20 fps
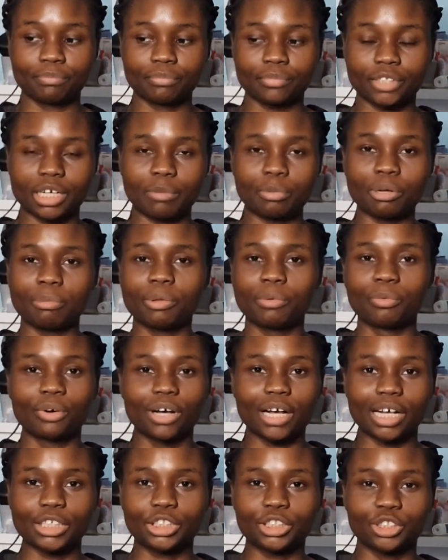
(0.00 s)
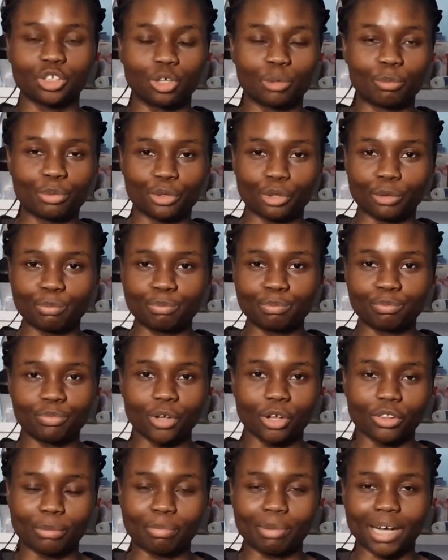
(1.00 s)
I probably won't actually open up all
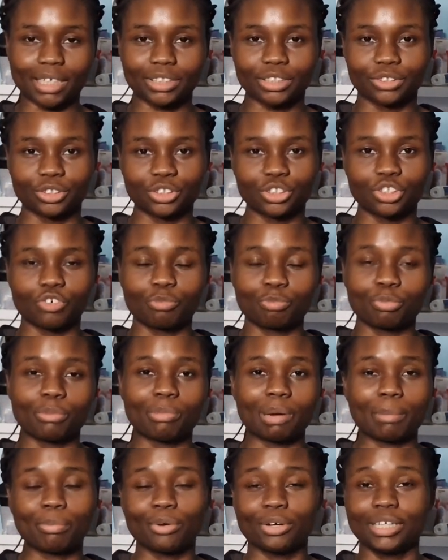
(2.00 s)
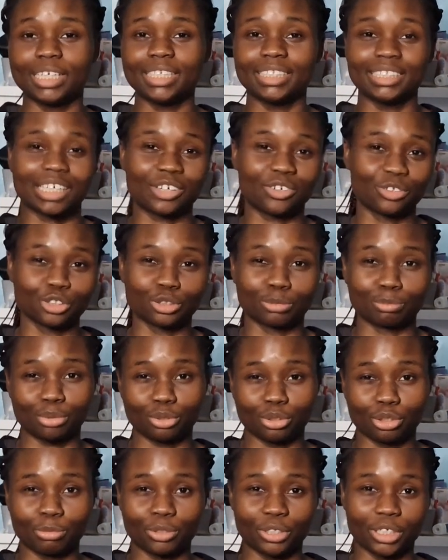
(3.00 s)
the packs and stuff, but my point is I got some
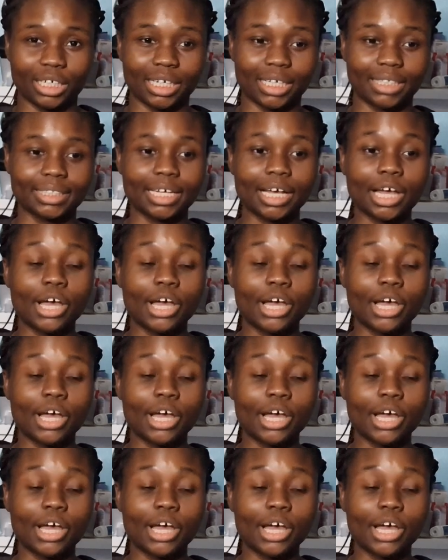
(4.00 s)
Pokemon cards.